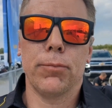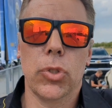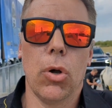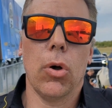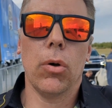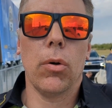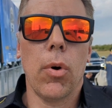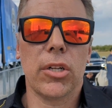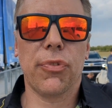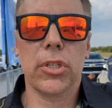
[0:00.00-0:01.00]
So I'll
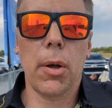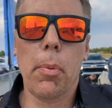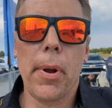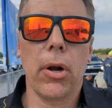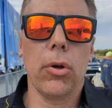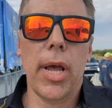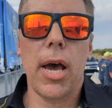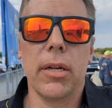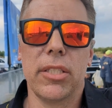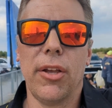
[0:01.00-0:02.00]
watch the first couple pair go
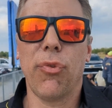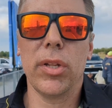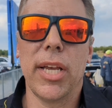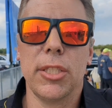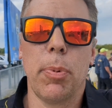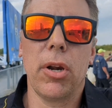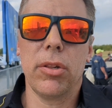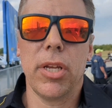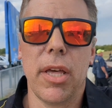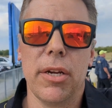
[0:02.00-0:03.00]
down and see if one lane's better
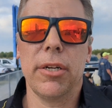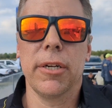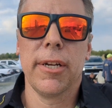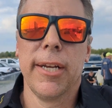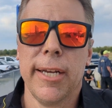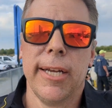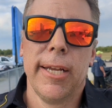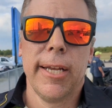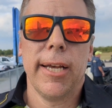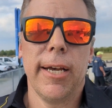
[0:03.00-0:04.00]
than the other,
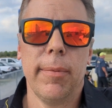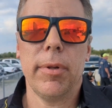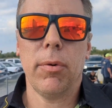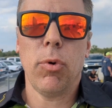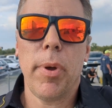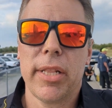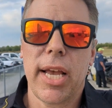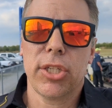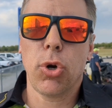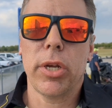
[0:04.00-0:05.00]
and we'll make
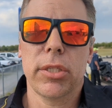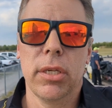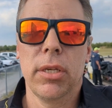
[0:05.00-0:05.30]
that choice.